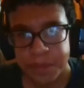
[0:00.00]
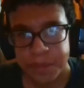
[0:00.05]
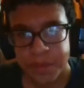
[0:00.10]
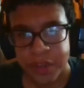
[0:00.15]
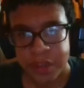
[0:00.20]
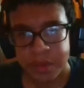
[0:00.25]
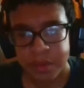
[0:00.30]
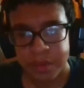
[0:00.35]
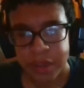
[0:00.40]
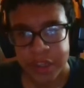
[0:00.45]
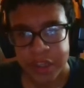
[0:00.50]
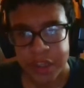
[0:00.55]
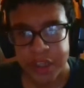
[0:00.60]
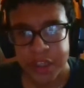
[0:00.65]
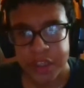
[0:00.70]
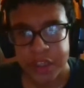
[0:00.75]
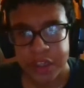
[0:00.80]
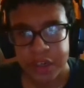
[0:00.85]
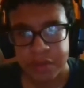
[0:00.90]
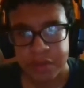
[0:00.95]
Um, I think he
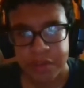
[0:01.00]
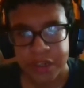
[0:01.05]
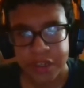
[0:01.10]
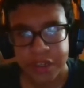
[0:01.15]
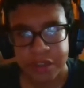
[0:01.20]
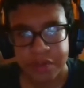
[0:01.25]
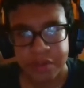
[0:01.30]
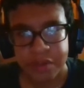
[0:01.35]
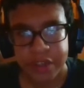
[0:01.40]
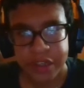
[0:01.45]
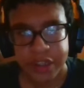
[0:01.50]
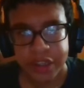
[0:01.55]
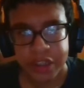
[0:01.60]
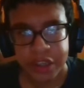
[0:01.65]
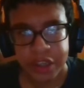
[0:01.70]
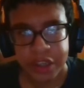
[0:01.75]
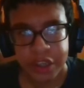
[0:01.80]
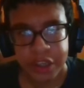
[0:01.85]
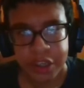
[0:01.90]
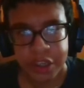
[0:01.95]
didn't re- release a,
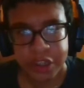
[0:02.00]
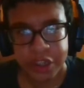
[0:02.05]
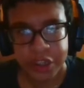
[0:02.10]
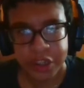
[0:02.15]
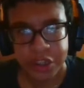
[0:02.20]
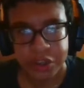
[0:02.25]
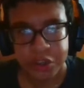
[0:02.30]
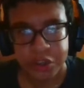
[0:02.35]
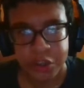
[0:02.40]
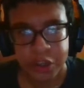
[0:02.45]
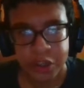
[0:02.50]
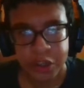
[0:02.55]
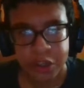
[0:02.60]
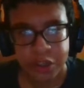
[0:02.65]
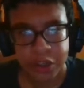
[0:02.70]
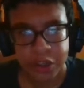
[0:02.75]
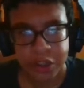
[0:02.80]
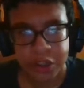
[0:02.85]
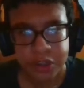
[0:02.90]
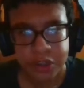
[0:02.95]
a teaser trailer on
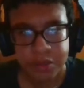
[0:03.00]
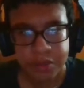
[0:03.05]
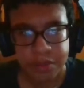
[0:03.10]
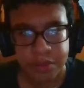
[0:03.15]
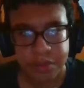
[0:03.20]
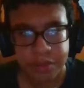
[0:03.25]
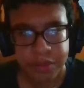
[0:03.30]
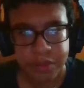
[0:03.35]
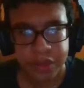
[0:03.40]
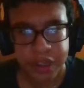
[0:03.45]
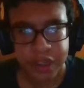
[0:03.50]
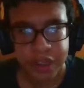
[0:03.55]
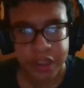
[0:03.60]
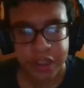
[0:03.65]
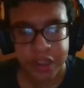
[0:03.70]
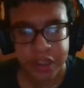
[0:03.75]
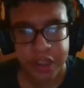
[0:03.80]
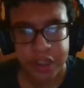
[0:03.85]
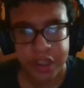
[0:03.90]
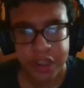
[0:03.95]
this, but I
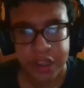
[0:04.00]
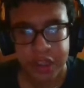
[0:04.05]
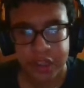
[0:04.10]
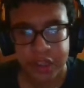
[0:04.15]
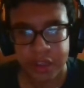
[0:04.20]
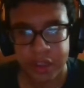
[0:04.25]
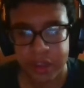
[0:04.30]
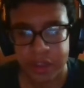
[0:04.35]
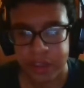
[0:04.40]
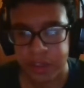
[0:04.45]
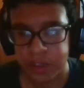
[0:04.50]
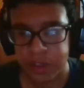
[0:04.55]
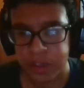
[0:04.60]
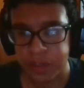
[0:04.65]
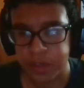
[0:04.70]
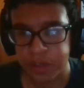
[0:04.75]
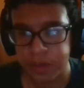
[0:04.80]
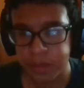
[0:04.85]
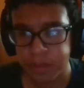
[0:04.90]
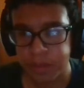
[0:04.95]
think he did.
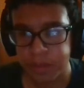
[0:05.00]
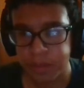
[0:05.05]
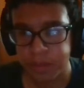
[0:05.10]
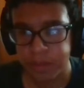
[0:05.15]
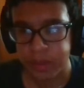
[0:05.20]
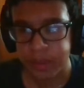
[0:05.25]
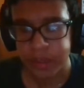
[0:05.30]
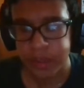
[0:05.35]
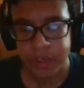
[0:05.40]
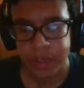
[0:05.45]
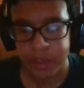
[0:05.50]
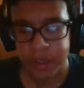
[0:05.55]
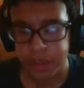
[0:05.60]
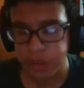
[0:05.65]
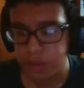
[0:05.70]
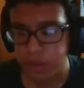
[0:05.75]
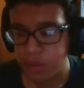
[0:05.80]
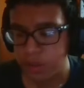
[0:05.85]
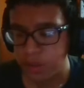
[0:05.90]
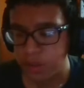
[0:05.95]
I think he
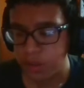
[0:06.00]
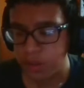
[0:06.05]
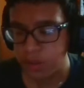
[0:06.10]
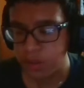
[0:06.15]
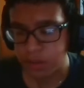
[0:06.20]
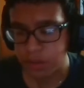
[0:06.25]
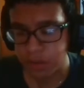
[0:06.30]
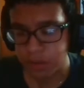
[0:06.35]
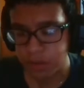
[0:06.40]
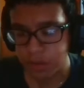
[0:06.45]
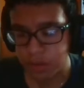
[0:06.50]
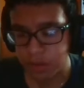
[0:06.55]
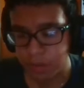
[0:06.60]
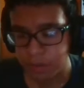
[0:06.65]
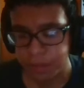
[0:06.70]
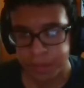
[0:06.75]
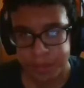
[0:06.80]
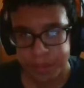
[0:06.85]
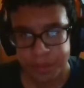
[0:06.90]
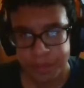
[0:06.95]
did. I don't know.
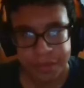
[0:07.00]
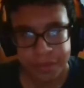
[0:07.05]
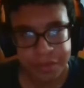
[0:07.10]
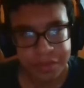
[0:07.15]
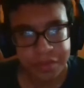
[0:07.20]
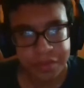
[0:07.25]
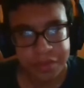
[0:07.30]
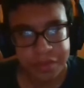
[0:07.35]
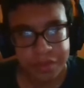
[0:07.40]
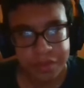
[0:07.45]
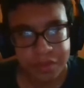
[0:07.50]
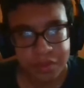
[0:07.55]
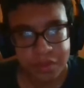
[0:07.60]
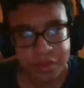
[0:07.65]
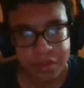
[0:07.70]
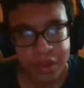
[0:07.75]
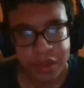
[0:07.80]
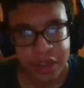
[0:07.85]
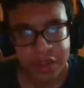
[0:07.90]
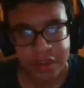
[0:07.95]

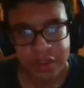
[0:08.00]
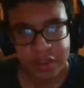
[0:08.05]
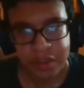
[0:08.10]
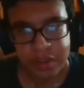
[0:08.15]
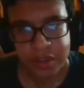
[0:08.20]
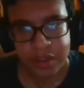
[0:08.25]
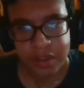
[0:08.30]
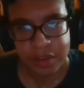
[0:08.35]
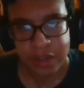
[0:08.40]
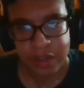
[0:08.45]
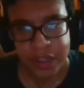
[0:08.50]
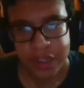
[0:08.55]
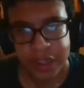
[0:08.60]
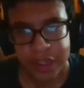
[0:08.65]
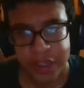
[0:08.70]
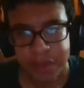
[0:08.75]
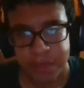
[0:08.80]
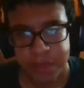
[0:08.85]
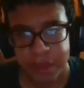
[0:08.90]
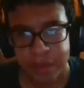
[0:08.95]
I don't know. Uh, I think he
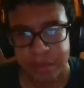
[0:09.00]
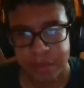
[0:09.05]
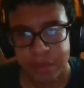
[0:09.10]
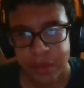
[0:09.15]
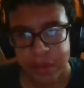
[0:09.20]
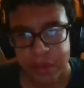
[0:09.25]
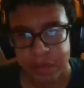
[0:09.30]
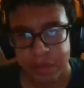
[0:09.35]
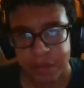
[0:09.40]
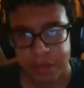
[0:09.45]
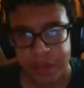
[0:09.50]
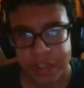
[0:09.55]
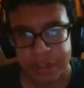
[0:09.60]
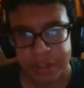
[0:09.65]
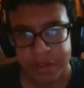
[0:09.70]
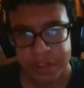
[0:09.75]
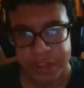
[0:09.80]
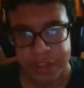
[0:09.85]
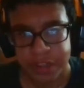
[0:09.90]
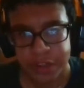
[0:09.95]
made one for Five Nights at
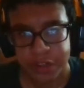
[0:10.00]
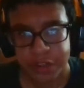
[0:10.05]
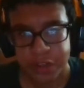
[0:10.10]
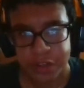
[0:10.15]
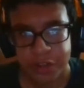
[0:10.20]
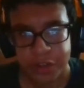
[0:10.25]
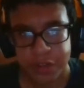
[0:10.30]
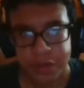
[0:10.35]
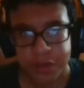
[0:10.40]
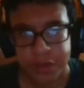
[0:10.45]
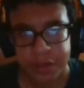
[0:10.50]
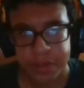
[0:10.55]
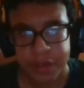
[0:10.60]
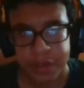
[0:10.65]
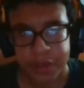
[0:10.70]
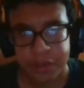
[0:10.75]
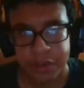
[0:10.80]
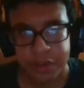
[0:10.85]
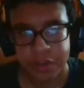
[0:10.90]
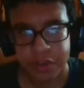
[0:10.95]
Freddy's two. He made
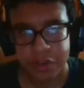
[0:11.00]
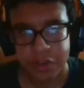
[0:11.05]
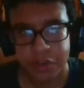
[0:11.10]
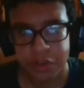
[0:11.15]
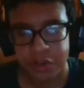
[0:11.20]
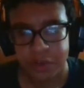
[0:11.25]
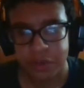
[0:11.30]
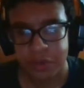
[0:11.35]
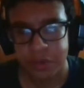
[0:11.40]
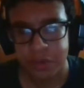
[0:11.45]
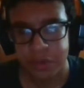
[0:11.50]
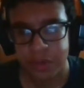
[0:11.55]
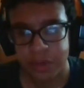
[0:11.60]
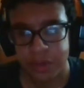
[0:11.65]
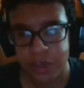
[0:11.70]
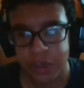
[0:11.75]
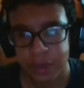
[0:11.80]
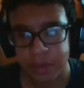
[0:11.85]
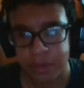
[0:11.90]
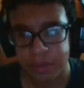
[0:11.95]
two
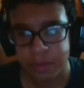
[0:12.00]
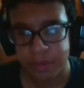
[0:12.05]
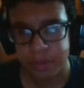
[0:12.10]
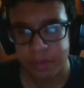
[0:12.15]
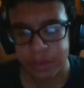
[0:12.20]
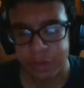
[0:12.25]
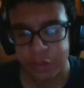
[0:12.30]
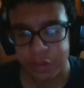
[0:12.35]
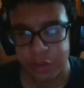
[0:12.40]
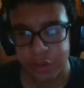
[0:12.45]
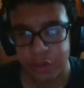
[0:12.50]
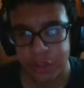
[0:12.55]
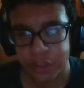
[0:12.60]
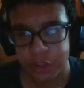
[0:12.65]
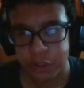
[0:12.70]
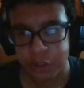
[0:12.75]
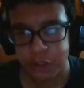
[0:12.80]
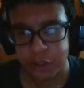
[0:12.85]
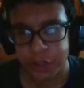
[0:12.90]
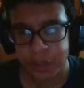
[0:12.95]
um, teaser
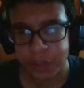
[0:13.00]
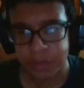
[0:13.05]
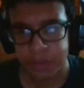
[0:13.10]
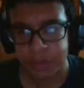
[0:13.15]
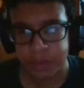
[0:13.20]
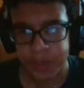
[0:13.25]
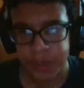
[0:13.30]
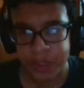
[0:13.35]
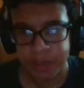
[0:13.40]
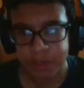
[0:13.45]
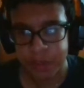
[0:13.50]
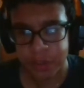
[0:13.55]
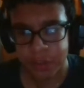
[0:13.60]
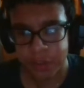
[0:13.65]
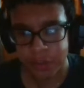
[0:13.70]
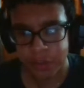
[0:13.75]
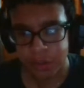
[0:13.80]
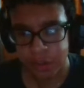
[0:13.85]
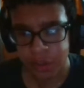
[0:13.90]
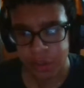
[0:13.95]
trailers for Five Nights at Freddy's
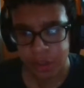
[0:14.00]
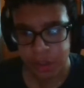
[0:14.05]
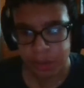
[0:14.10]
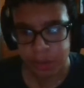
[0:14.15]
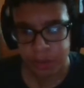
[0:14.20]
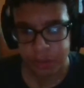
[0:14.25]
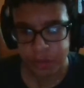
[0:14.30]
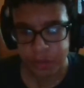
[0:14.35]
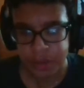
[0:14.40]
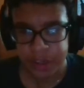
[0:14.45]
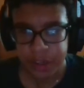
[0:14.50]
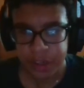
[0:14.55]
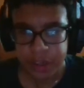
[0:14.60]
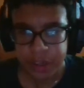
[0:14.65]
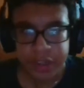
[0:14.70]
um, three.